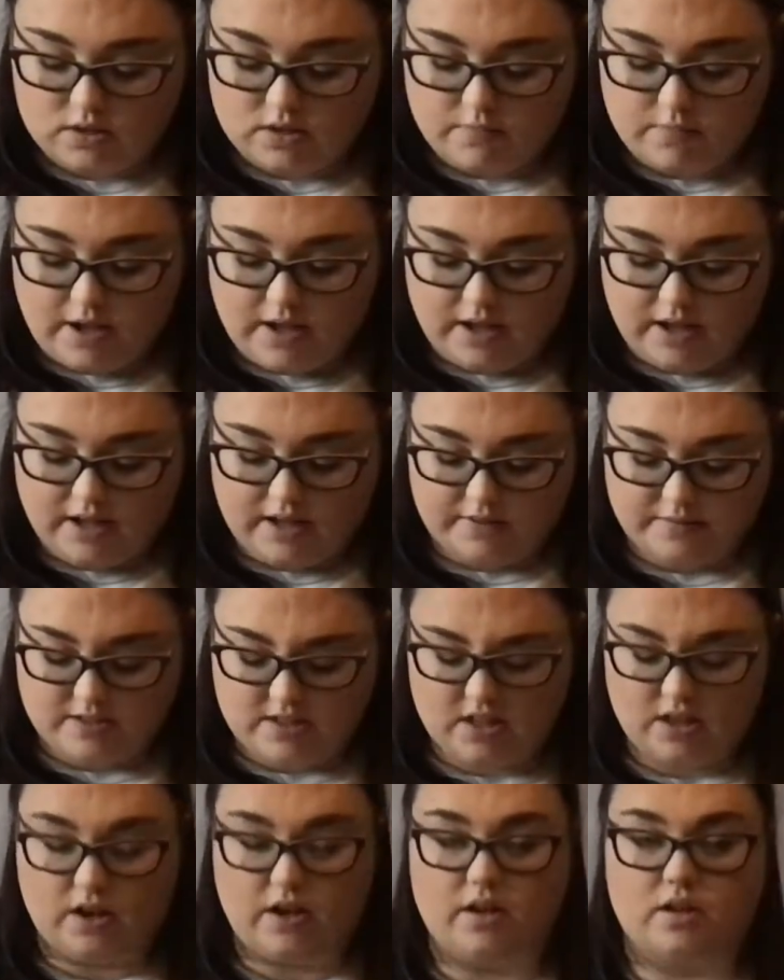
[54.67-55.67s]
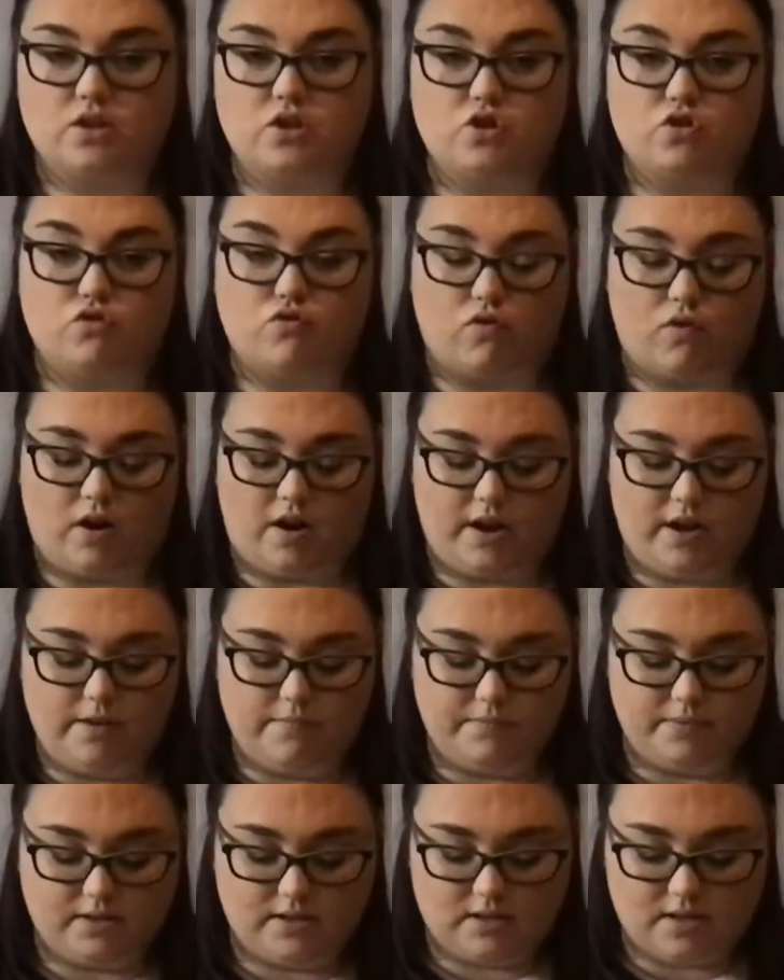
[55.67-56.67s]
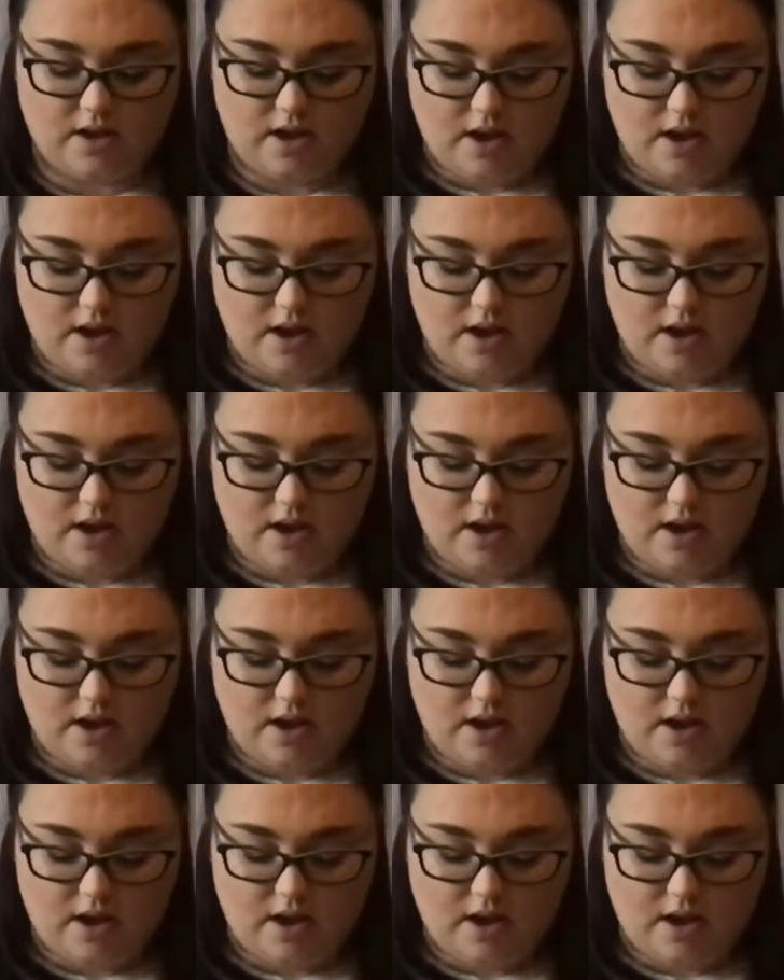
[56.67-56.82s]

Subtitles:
make his stripes,